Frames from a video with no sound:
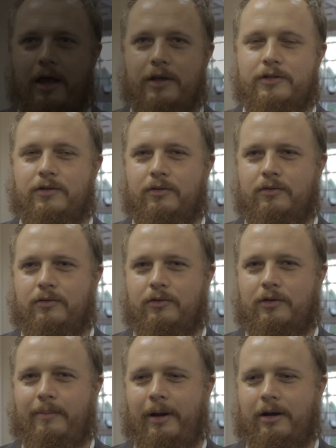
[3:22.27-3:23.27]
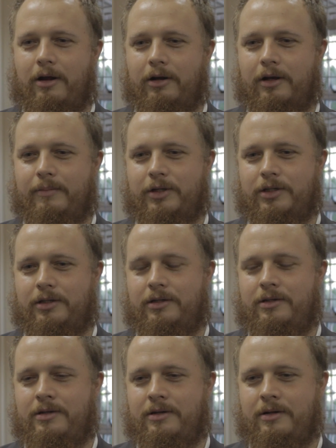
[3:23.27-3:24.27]
So the Marikana
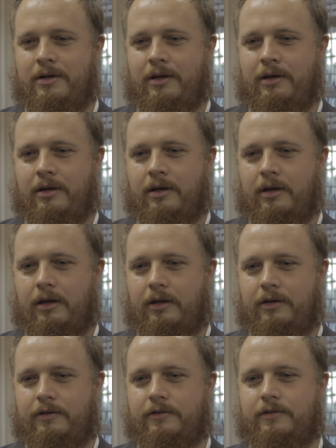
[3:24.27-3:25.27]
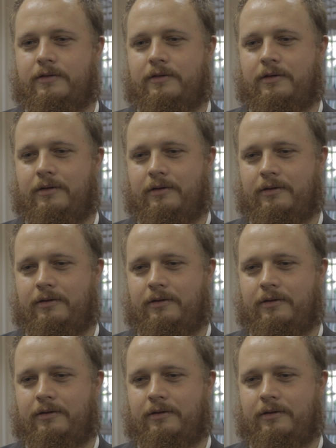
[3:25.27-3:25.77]
Commission is